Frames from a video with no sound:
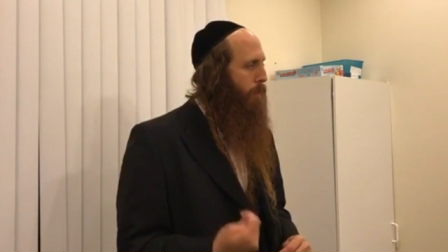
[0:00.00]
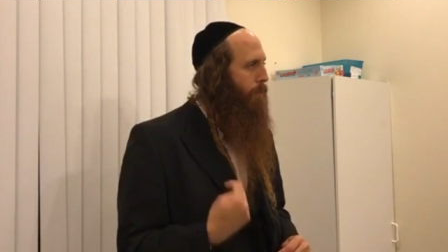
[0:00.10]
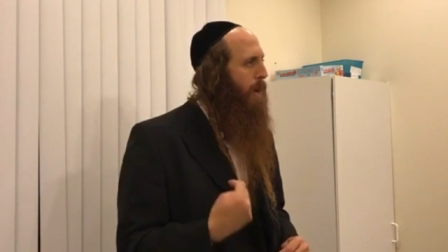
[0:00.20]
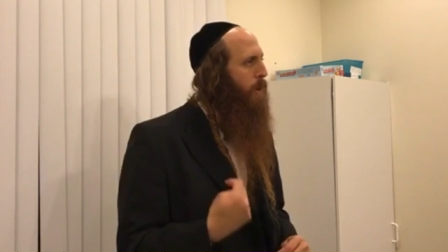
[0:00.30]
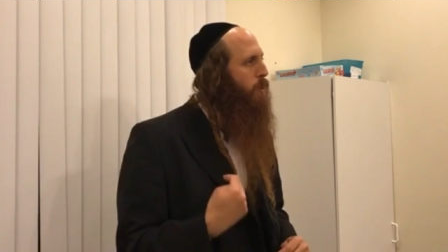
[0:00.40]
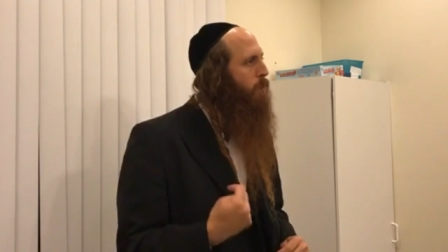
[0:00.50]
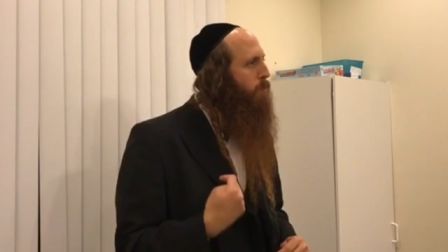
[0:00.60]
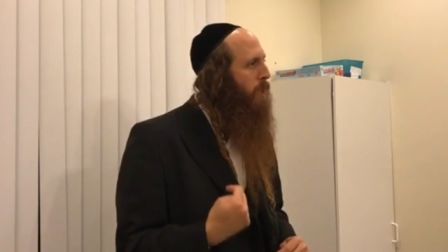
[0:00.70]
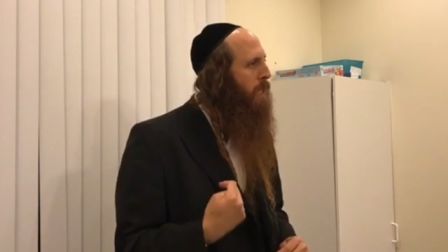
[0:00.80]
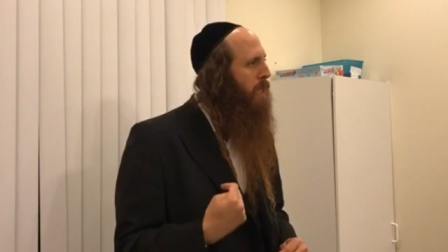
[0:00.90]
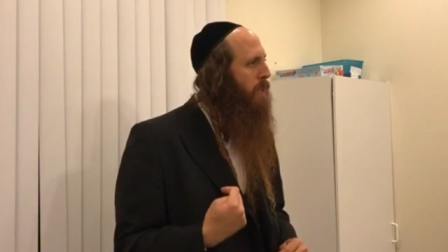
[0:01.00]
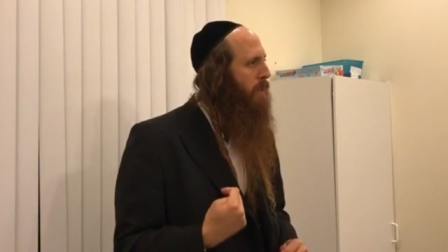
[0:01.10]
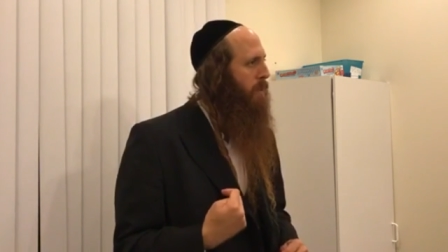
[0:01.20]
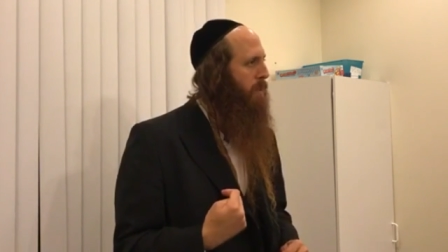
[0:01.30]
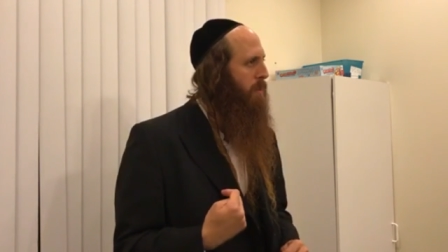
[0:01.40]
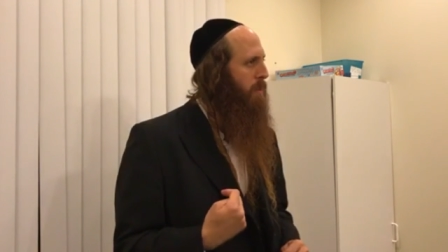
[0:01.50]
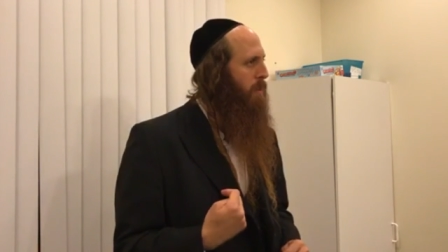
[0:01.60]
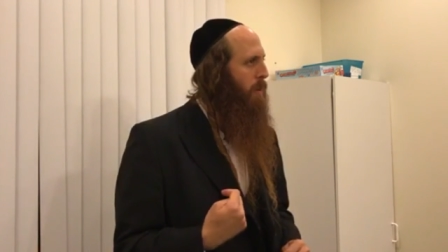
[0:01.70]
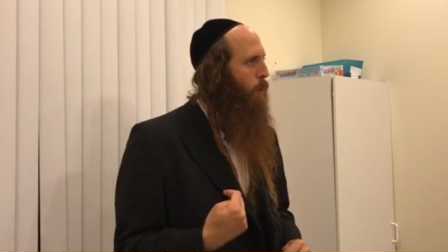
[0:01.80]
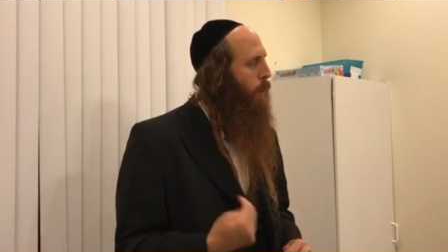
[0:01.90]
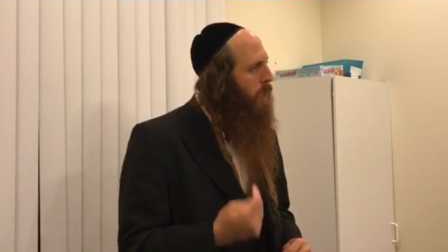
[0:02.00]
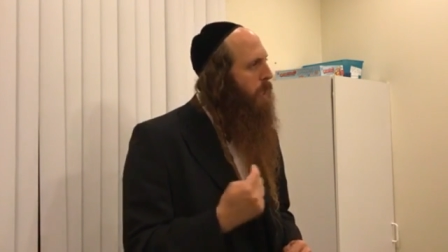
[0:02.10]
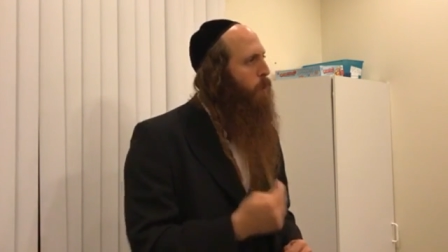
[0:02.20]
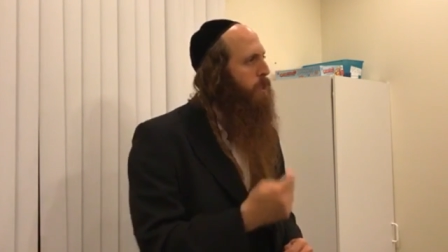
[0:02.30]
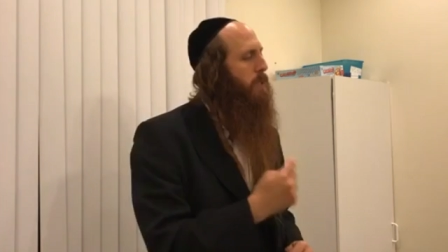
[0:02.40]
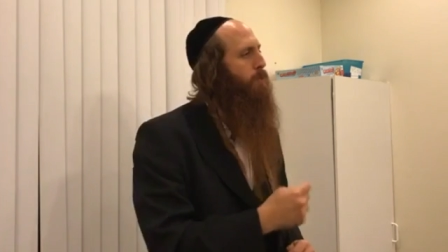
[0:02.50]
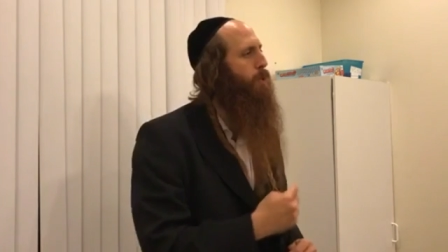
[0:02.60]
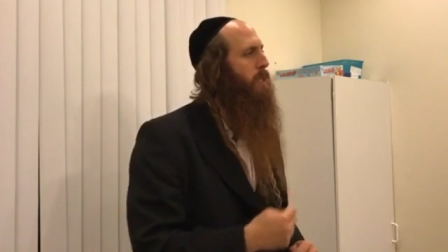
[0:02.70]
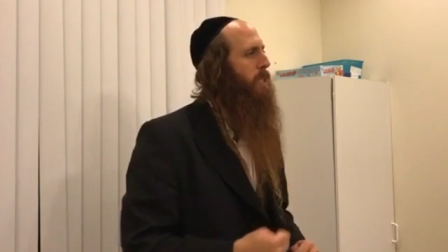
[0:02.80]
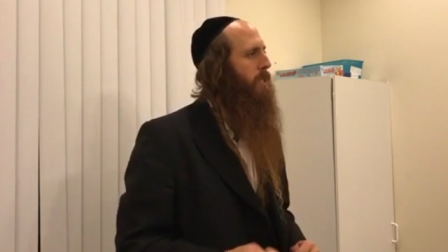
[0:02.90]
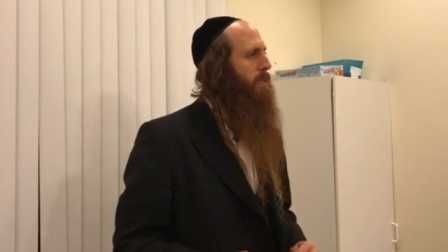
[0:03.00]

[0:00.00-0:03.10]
found me when he was in prison.